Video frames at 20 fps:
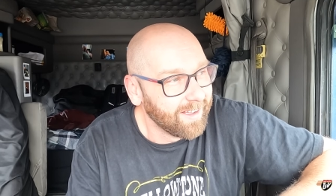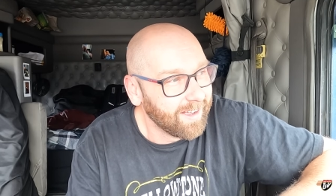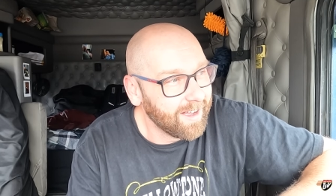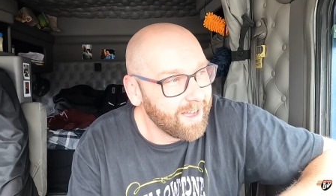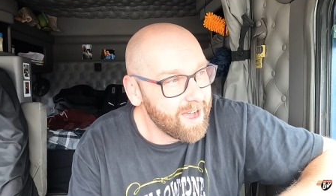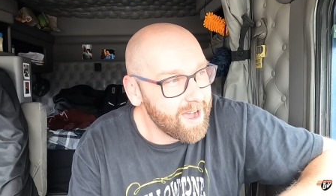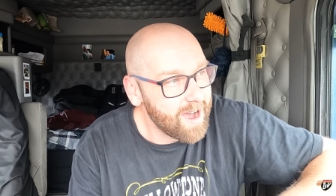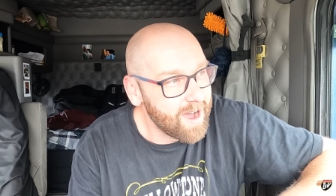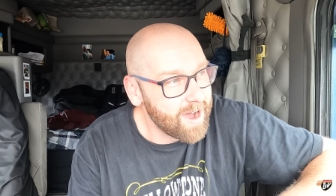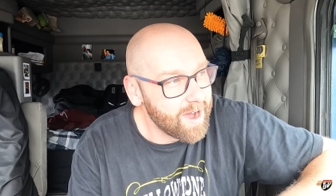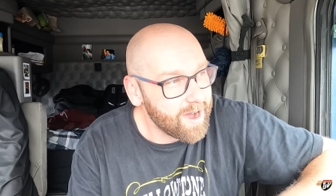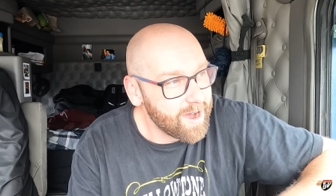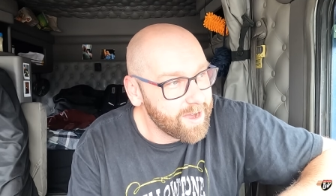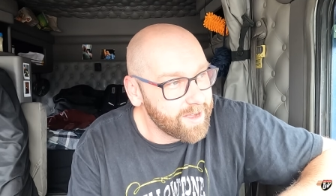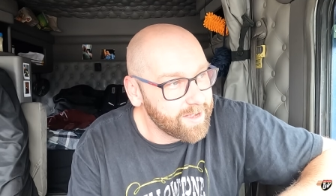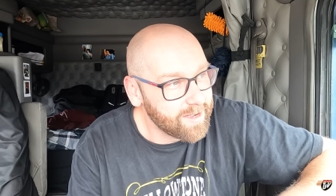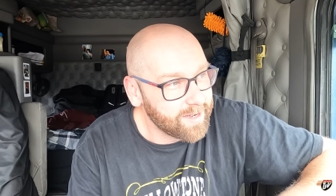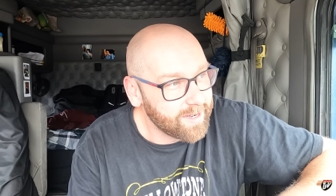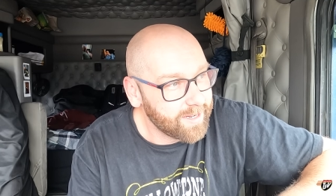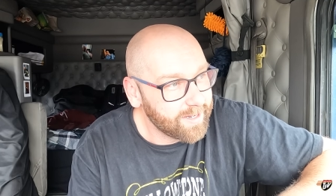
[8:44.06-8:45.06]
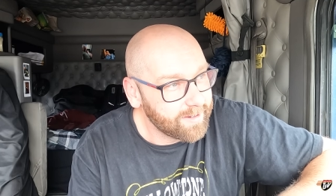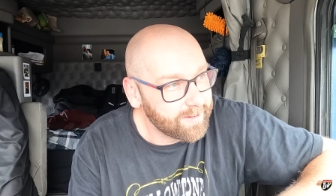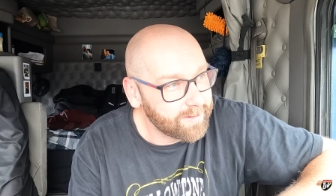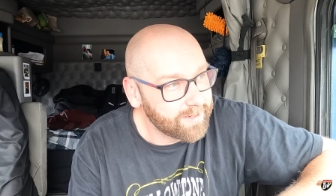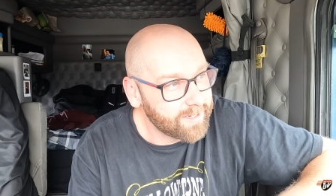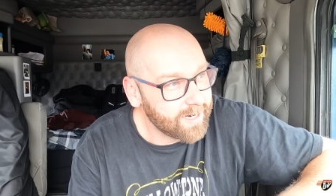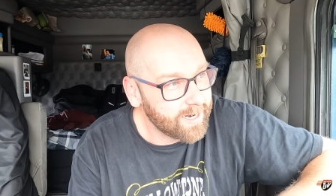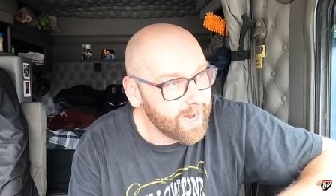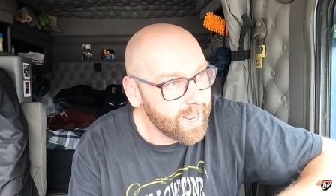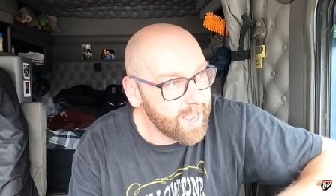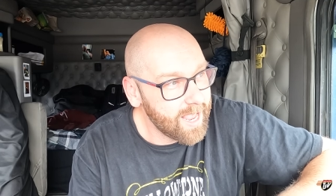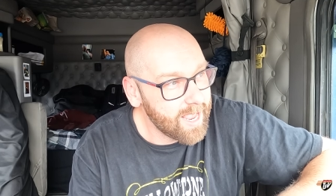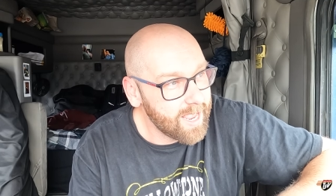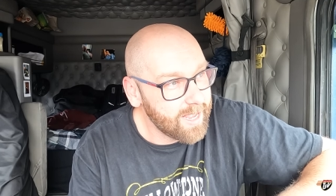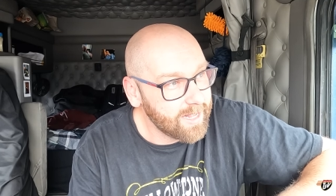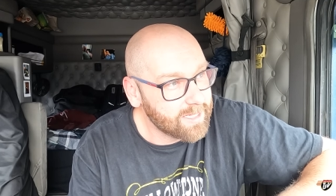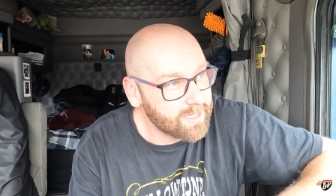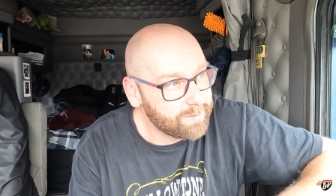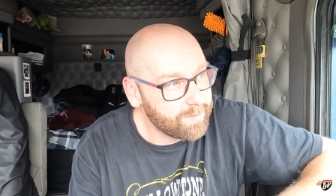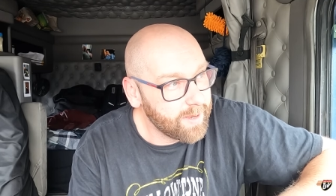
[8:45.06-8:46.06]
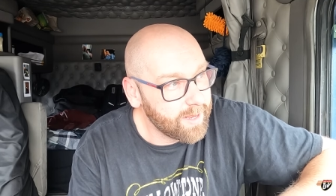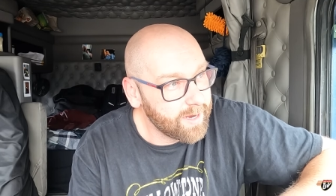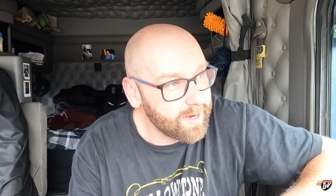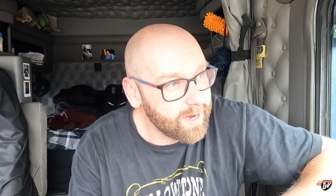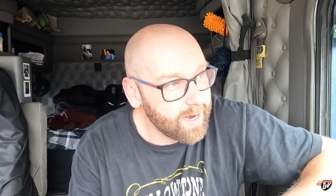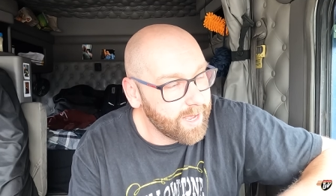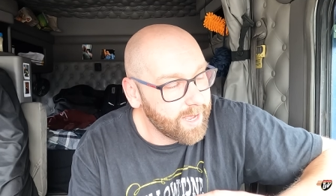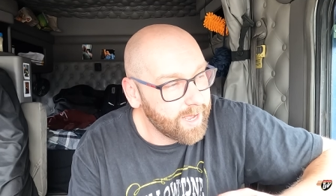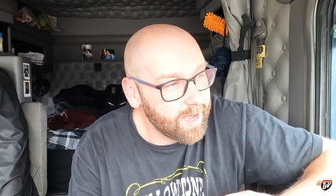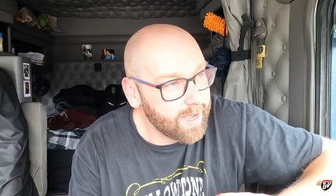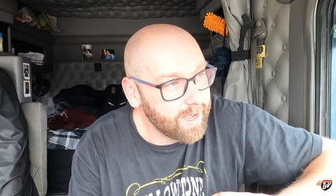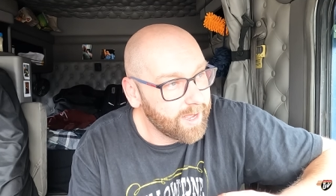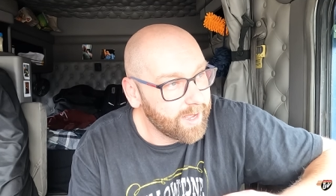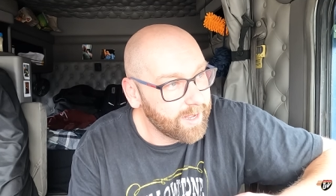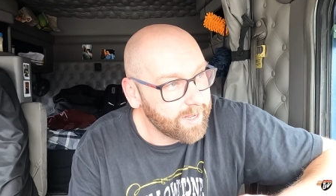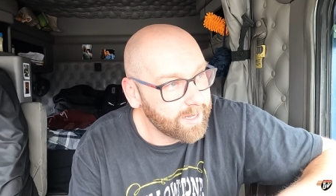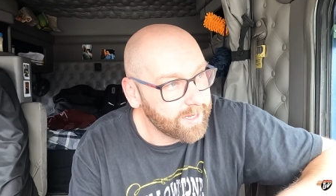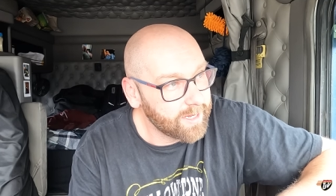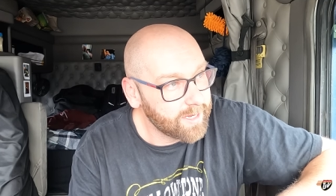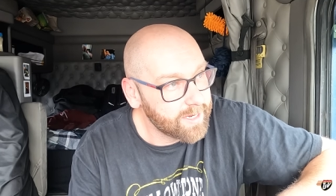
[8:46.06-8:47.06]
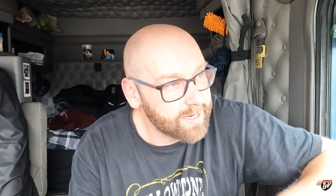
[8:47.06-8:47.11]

uh, today, it's been uh,